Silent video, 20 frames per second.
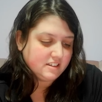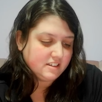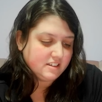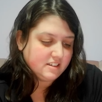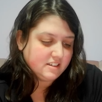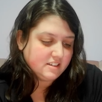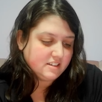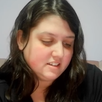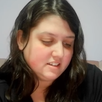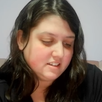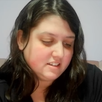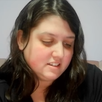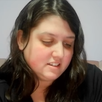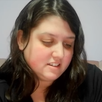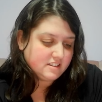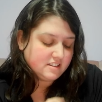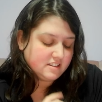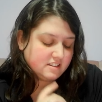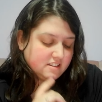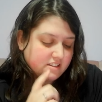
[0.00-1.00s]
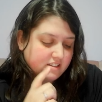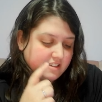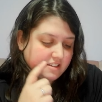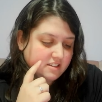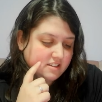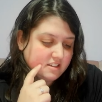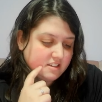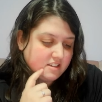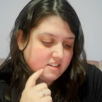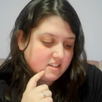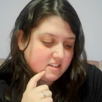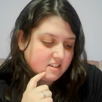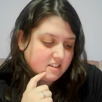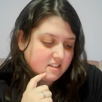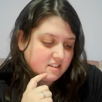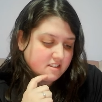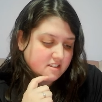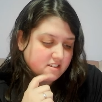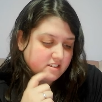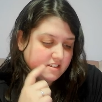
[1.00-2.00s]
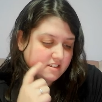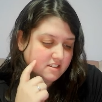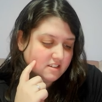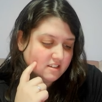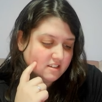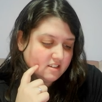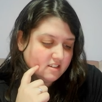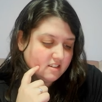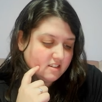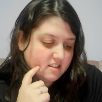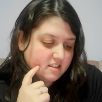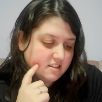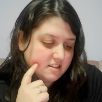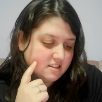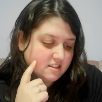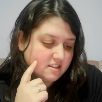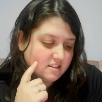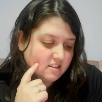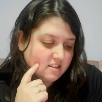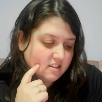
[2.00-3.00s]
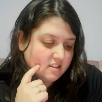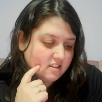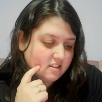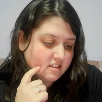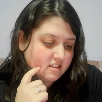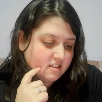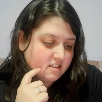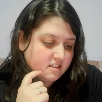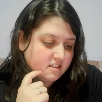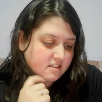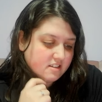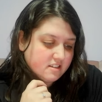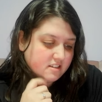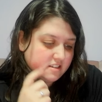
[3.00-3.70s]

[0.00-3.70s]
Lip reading: (no one is talking)